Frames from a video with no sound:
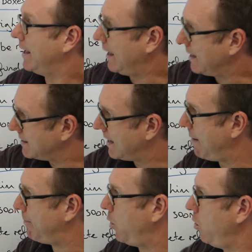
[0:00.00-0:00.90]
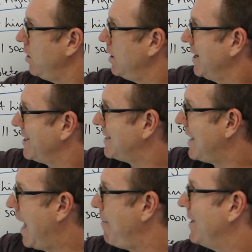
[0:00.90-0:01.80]
Example,
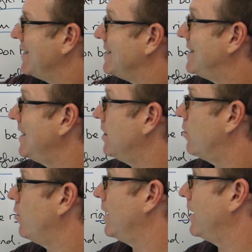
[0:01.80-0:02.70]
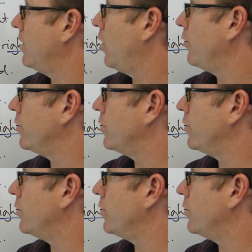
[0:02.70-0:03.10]
Sam didn't really know